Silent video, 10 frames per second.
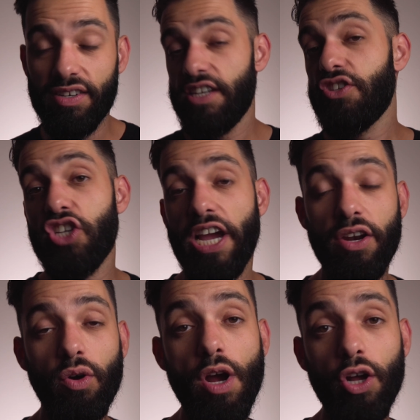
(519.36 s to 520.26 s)
on this
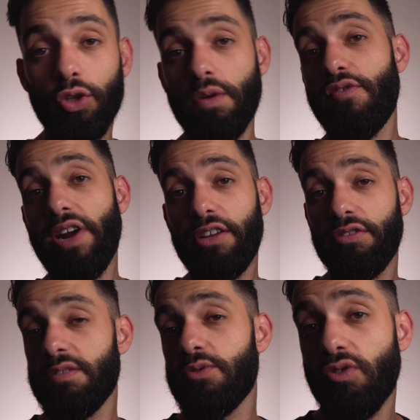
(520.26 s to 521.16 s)
channel, don't forget
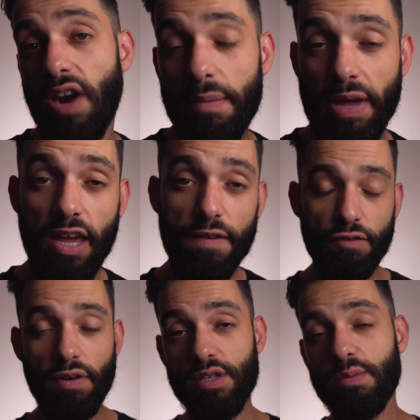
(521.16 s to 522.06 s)
to subscribe. If
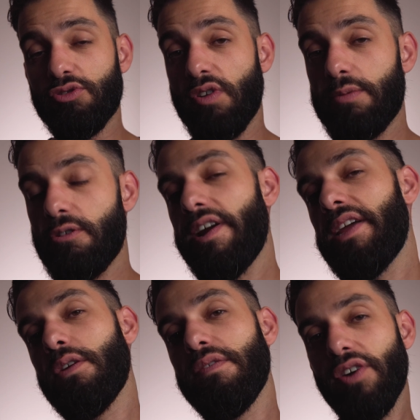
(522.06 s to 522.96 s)
you are subscribed
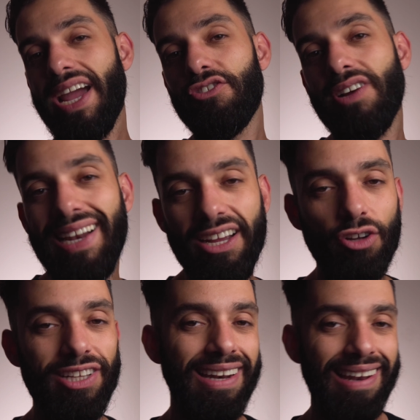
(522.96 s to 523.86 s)
already, don't forget to click
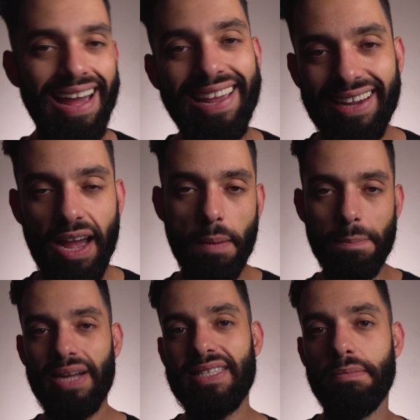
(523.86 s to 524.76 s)
on the like
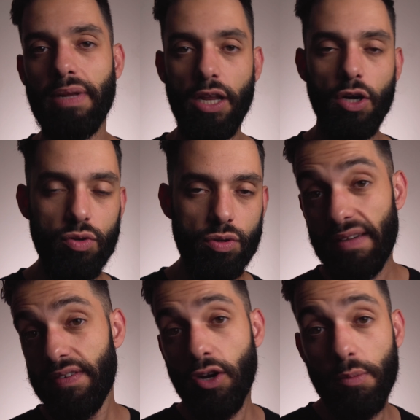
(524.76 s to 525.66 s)
button below.
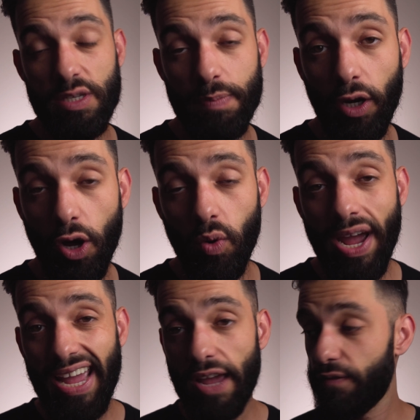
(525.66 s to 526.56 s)
Leave in the comments below
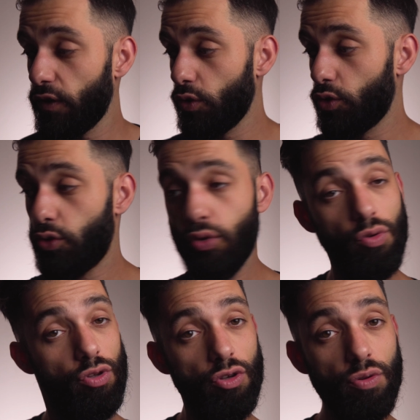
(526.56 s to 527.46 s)
if you
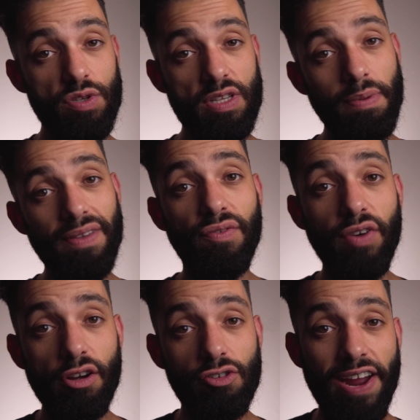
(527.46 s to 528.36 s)
do use the
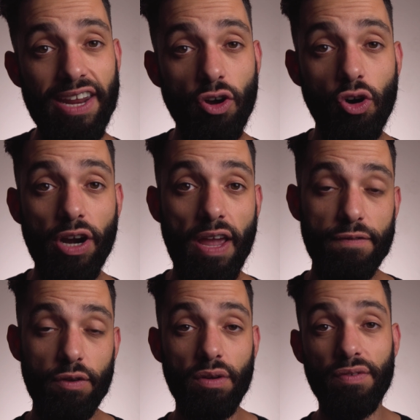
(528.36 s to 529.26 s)
Befree already, or
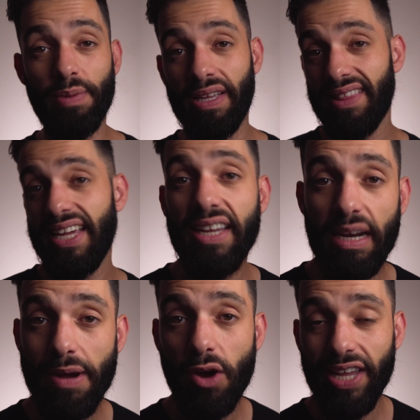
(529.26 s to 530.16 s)
if you've been thinking
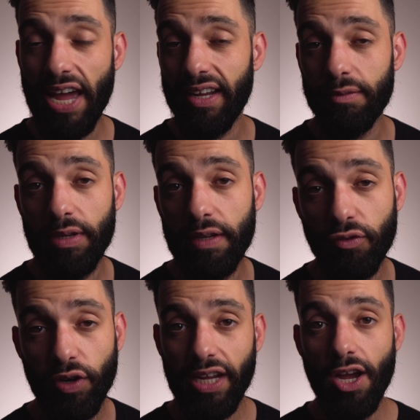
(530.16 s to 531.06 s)
about getting a
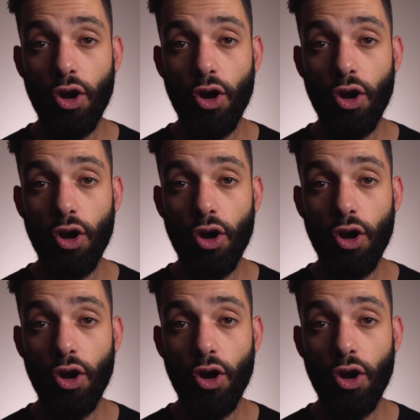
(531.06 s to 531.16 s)
Befree